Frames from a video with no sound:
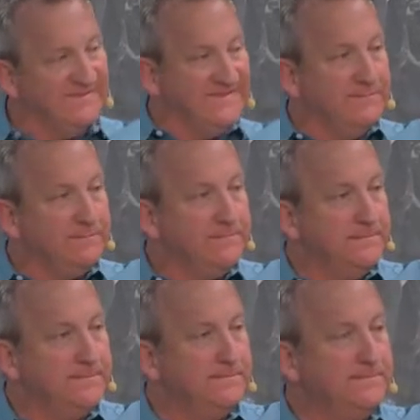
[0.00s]

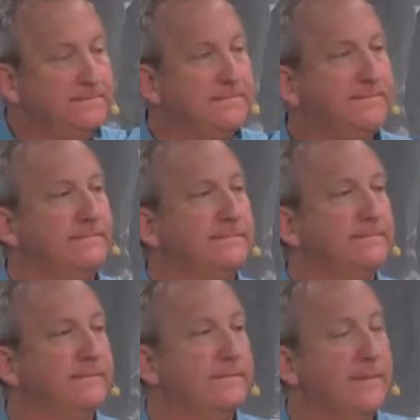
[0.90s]

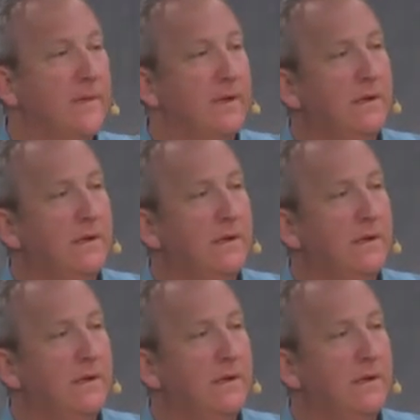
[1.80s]
Nobody speaks.